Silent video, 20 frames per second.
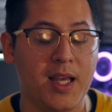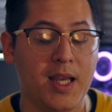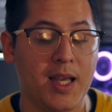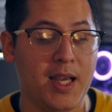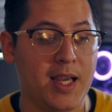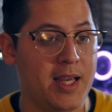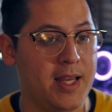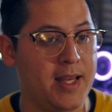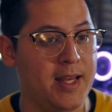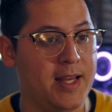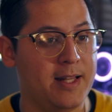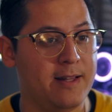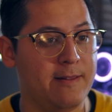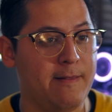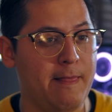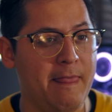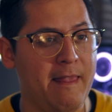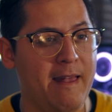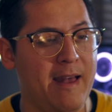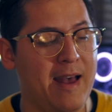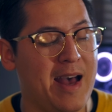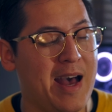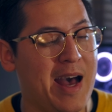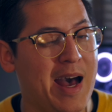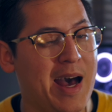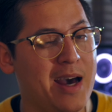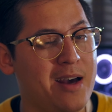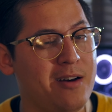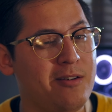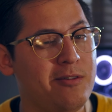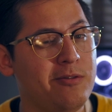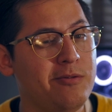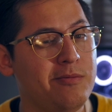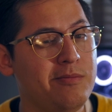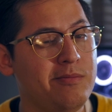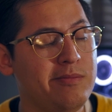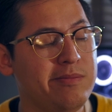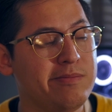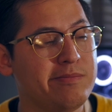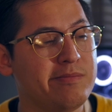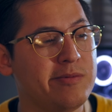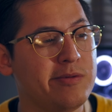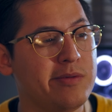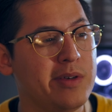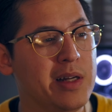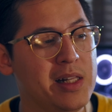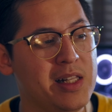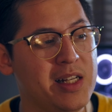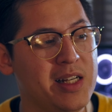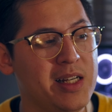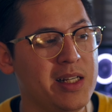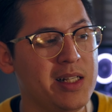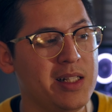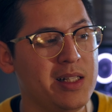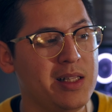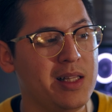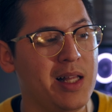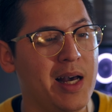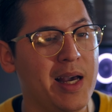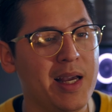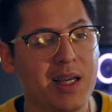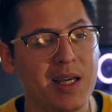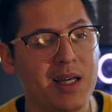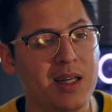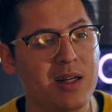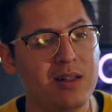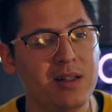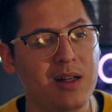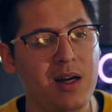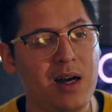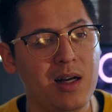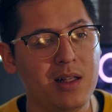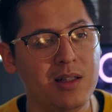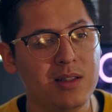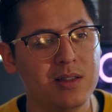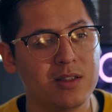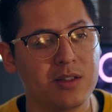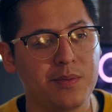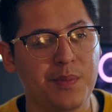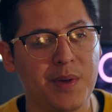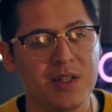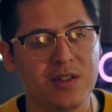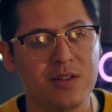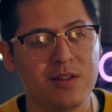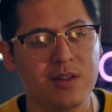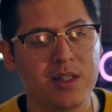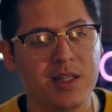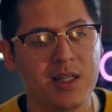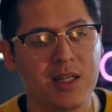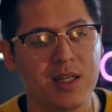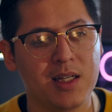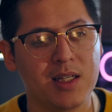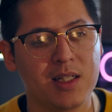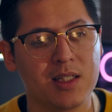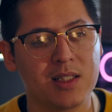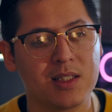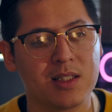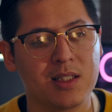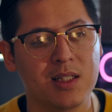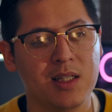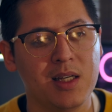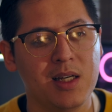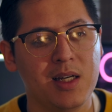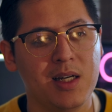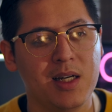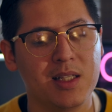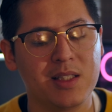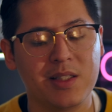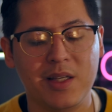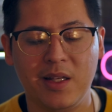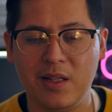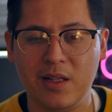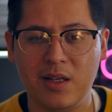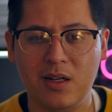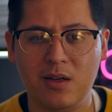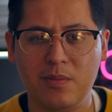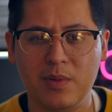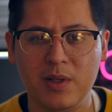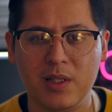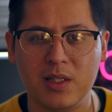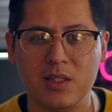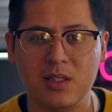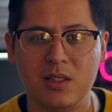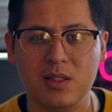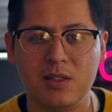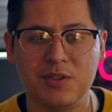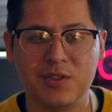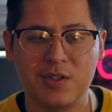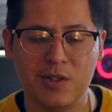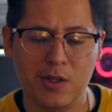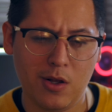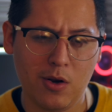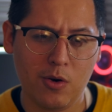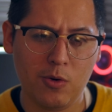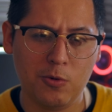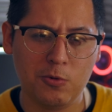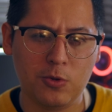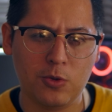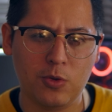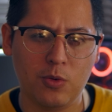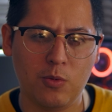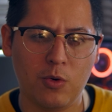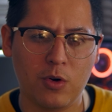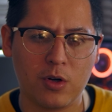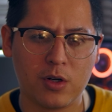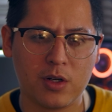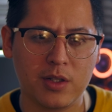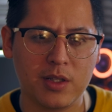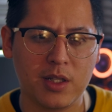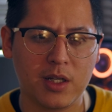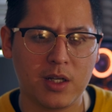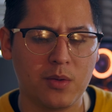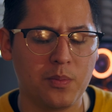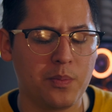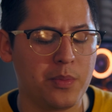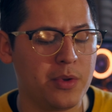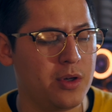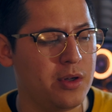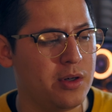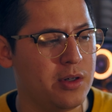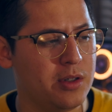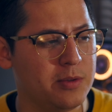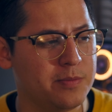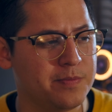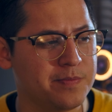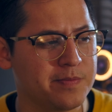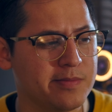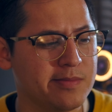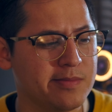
and I don't really like it a lot, especially because it's a little bit slow to work on the computer.